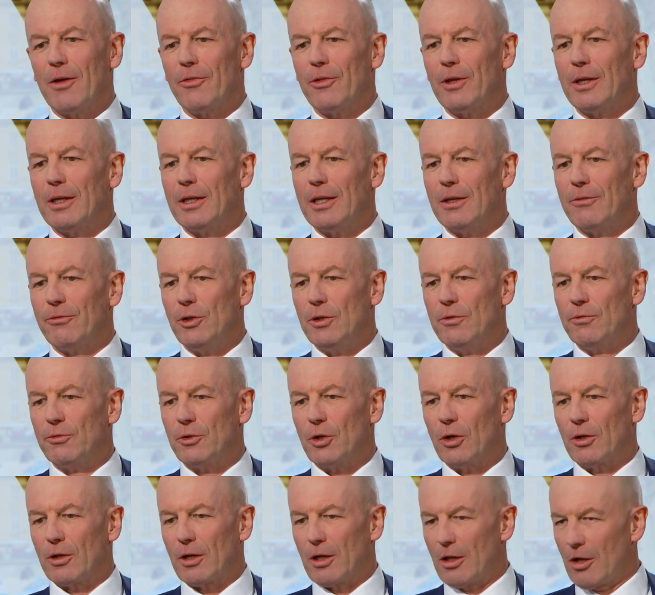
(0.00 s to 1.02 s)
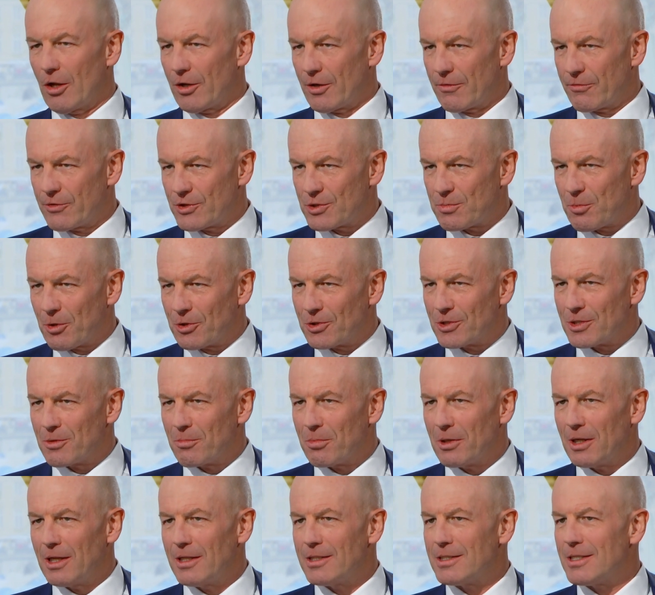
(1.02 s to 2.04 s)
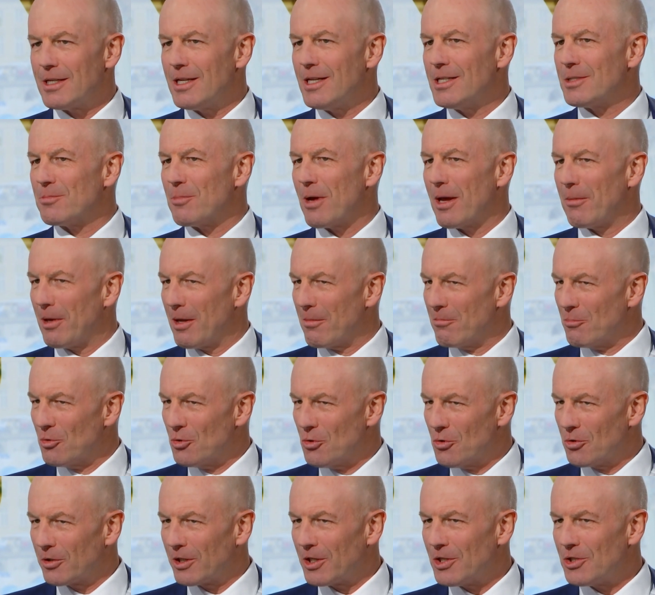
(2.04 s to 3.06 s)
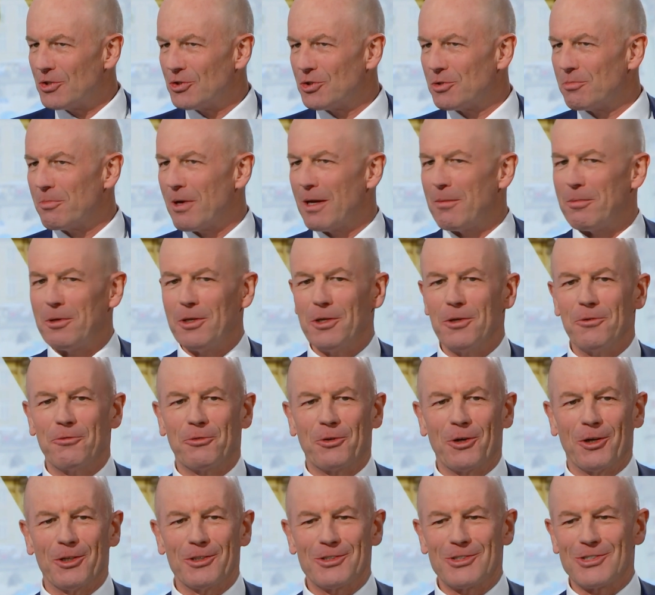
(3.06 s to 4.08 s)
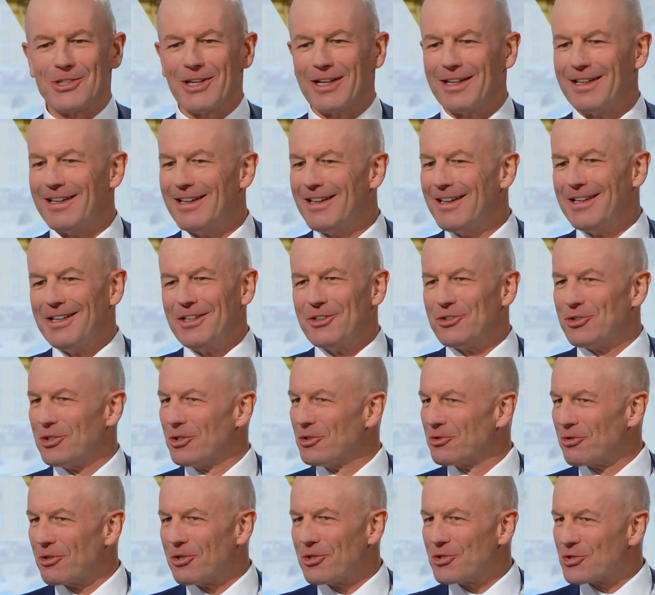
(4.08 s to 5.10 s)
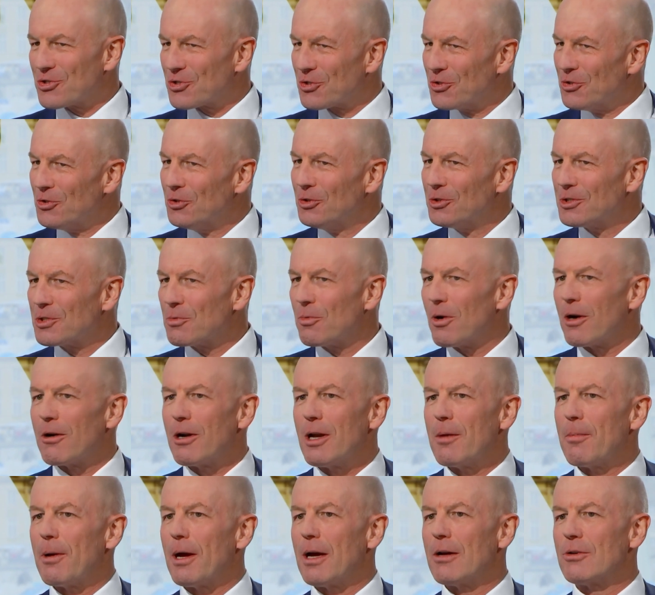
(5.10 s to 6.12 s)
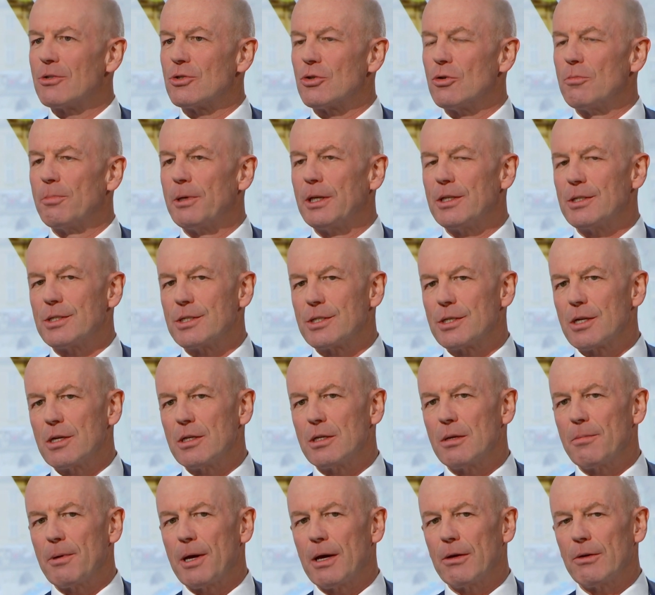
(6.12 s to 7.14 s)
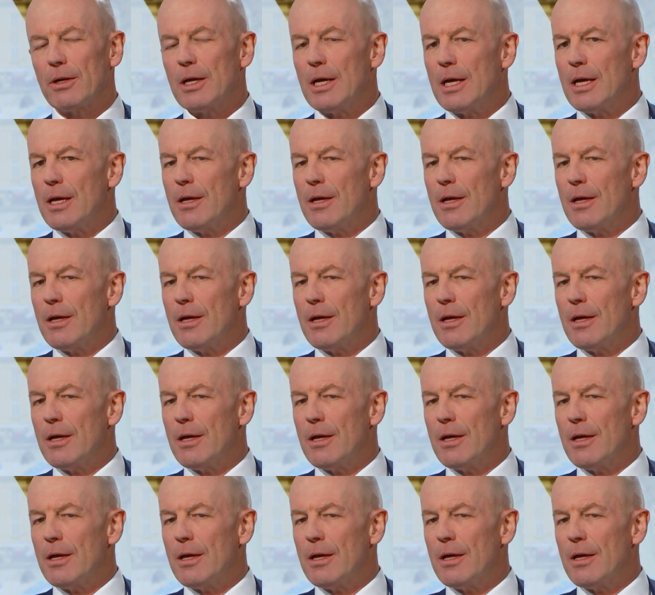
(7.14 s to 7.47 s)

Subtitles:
I think if you've got a lot of responsibilities, maybe a mortgage, maybe you've got children at school to worry about or be concerned about,